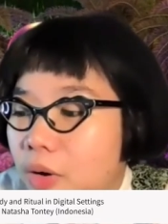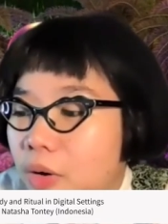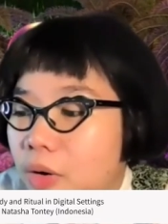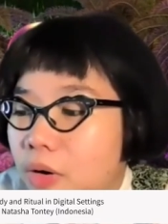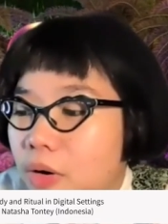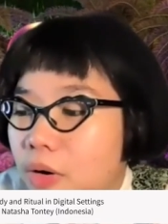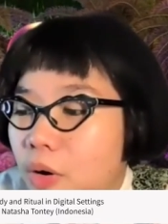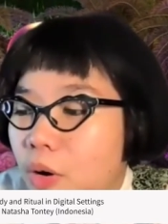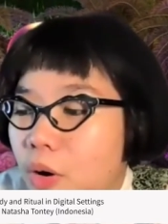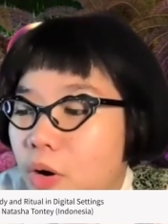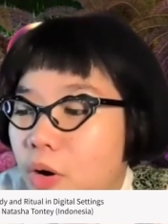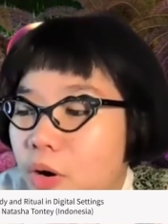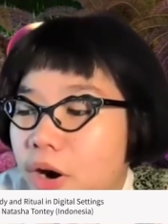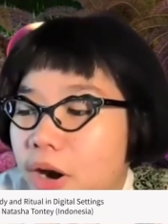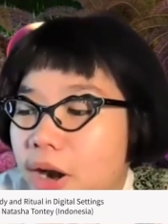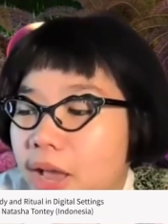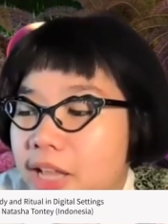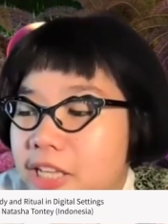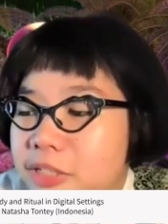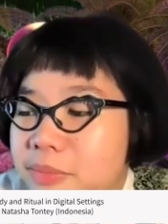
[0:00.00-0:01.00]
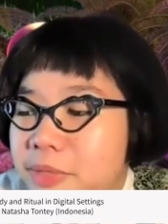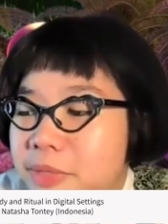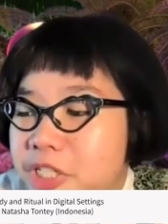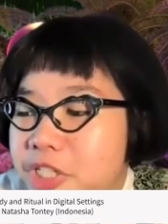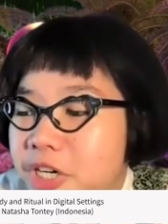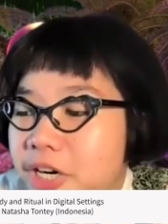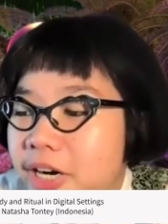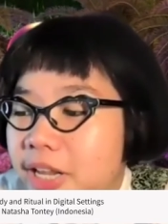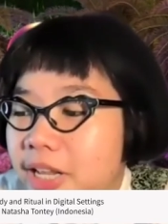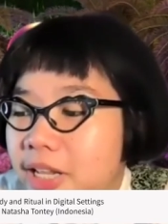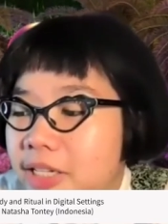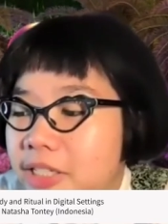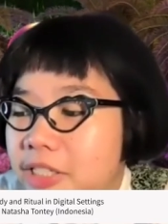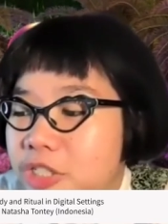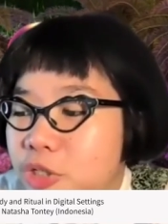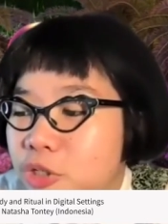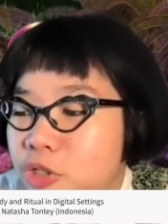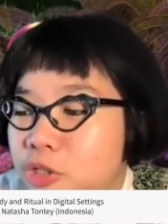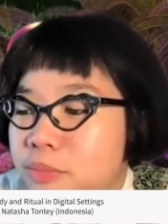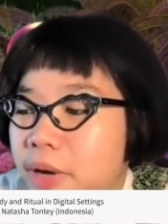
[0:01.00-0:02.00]
or as materials
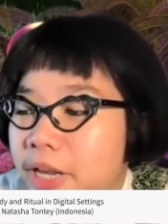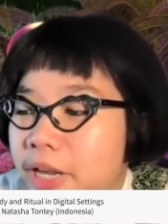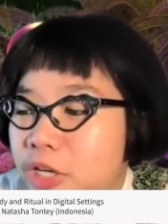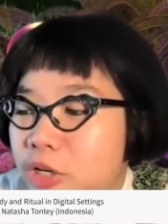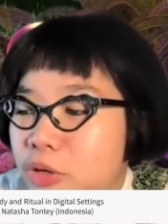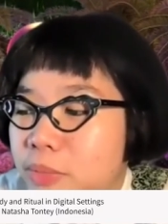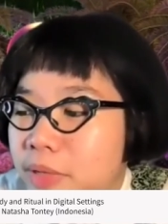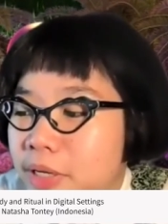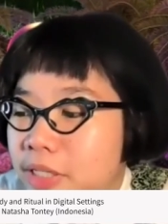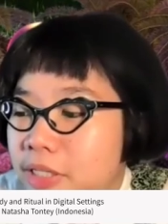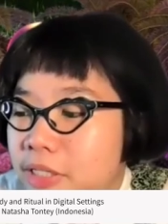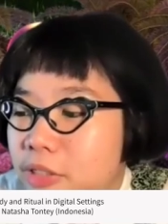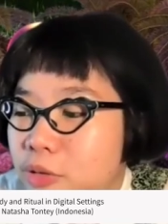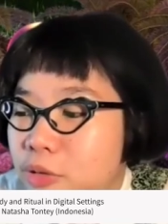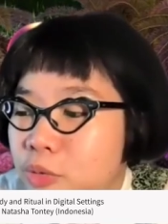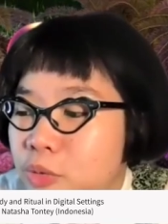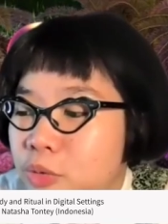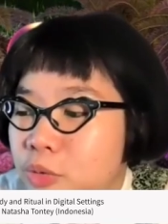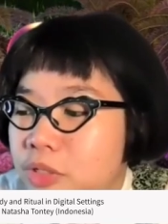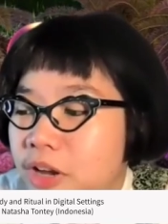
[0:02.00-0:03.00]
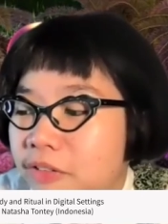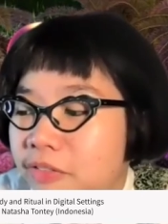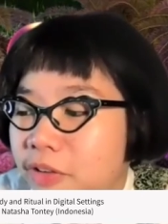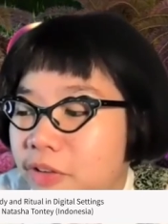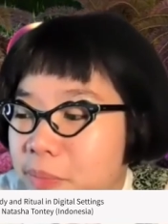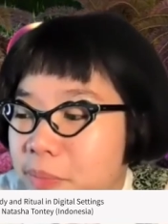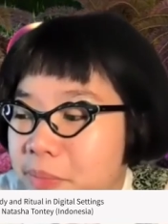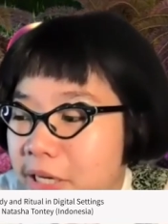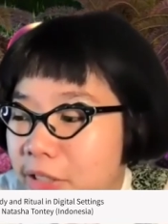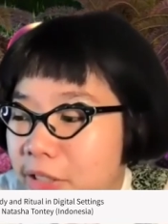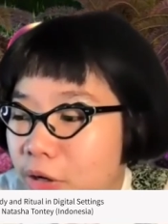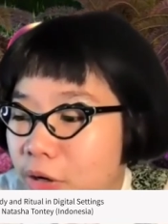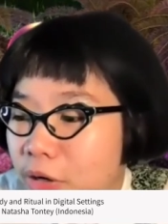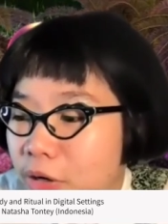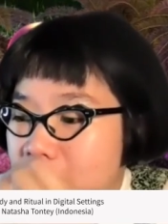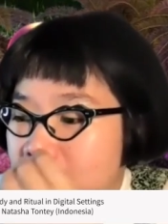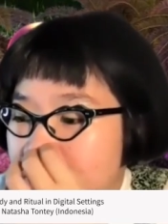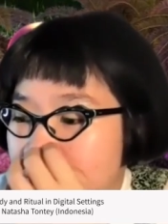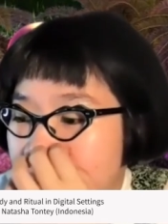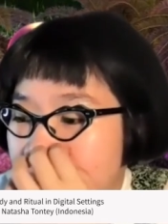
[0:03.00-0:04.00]
used by humans to develop
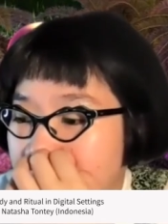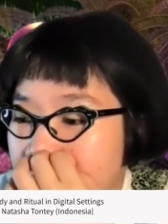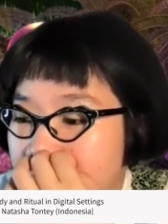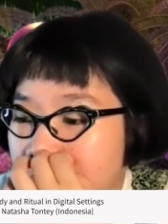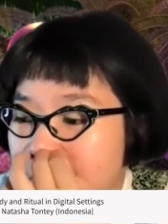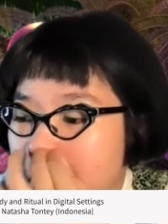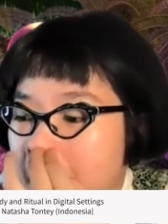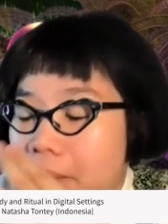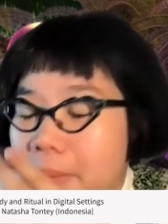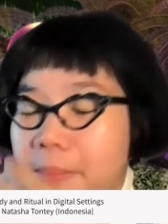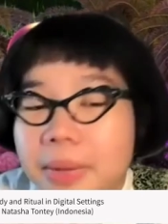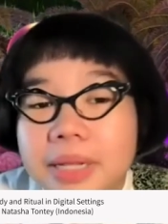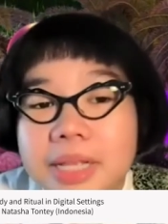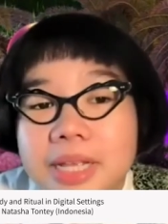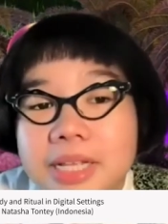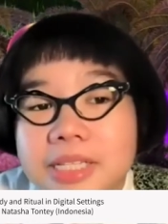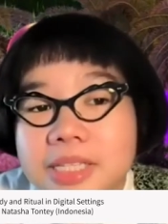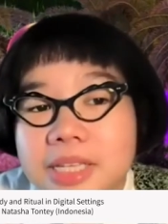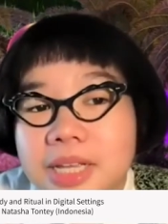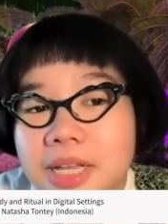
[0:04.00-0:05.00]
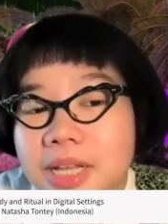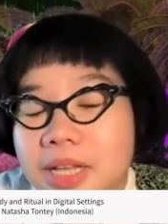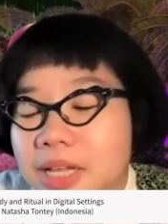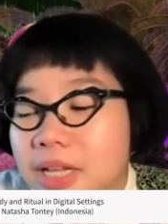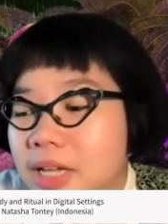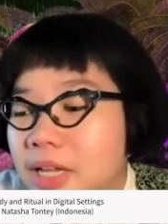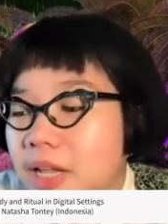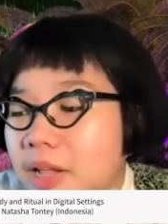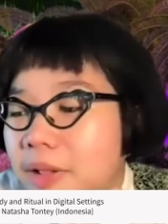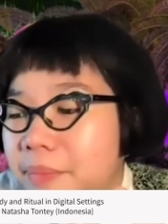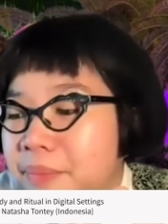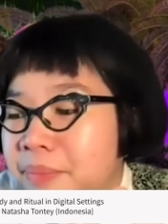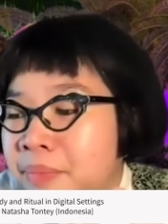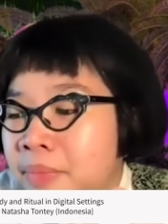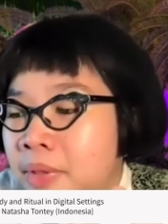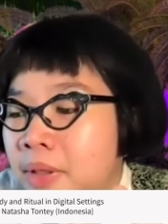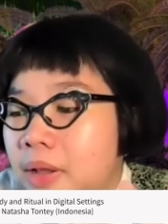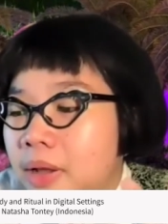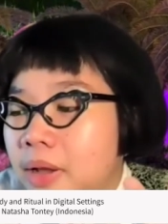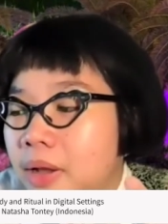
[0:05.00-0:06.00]
technology, but it's
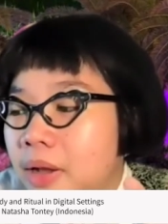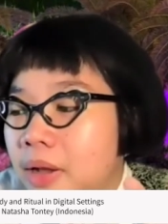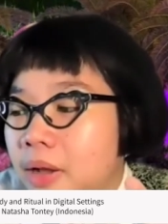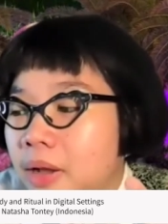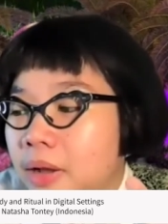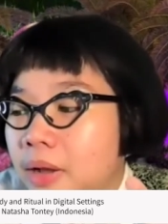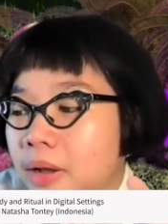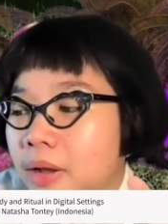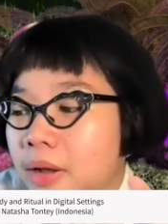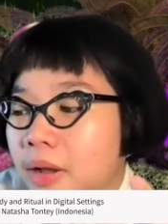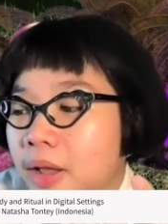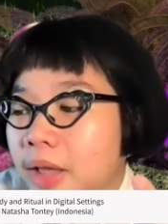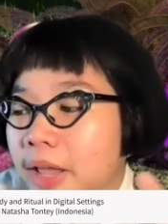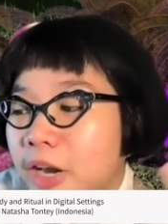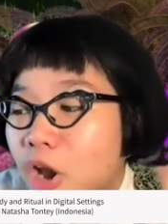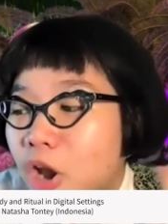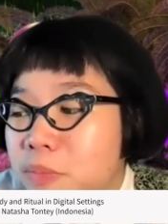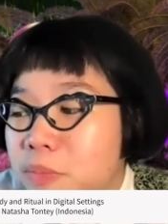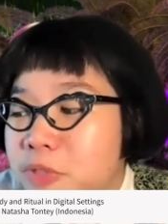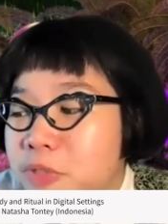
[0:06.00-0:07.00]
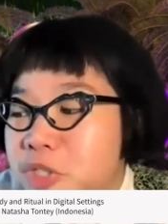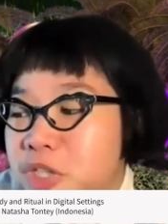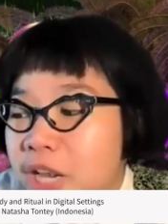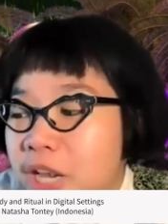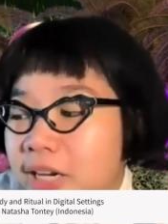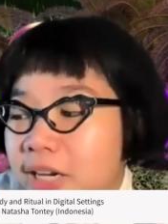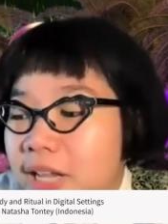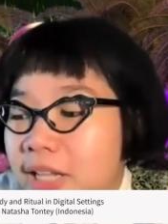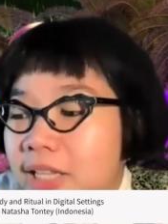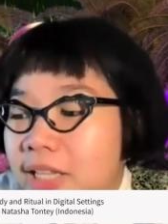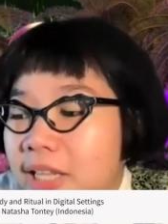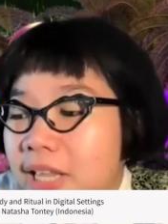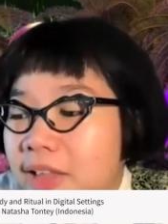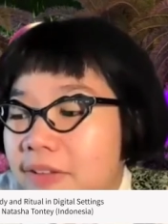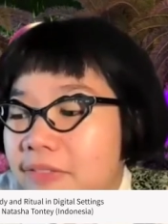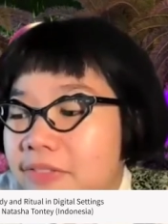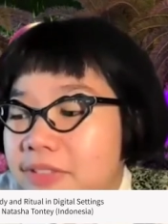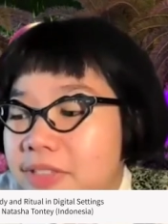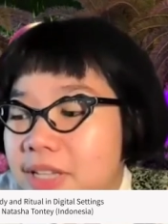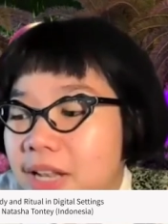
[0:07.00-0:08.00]
an object that
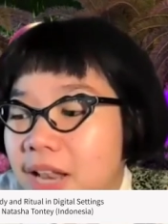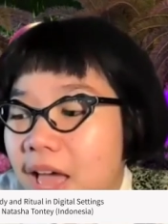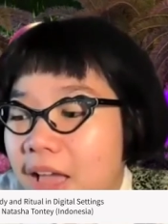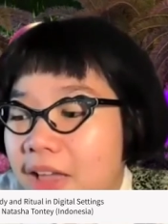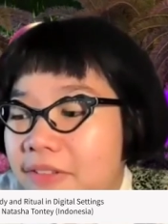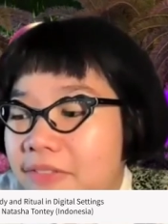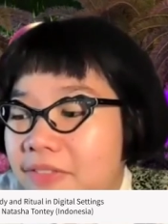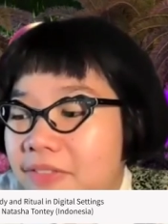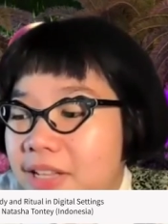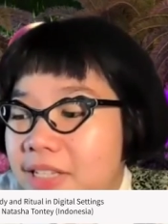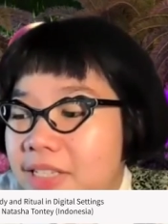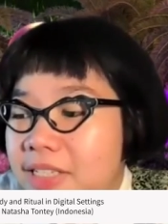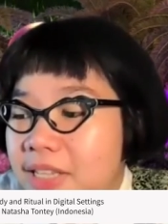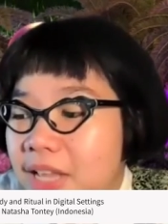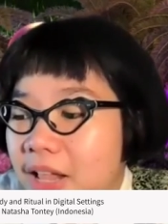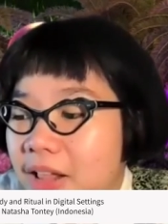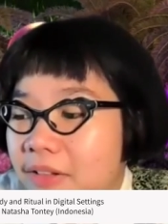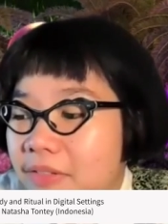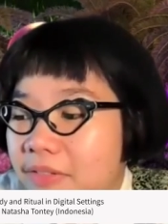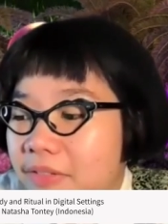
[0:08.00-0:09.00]
gives life itself.